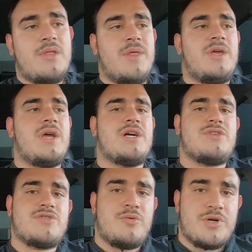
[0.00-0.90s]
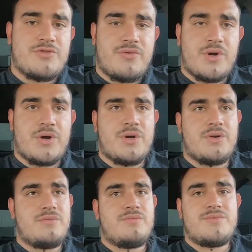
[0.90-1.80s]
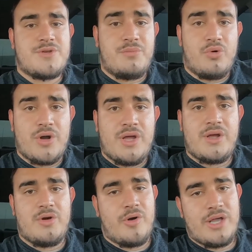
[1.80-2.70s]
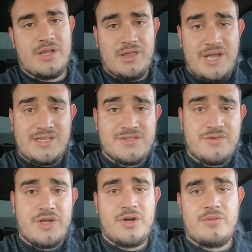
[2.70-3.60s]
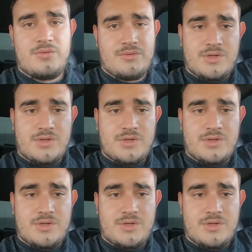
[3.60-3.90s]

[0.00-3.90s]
Thank you guys all so much for supporting. Go ahead and like this video.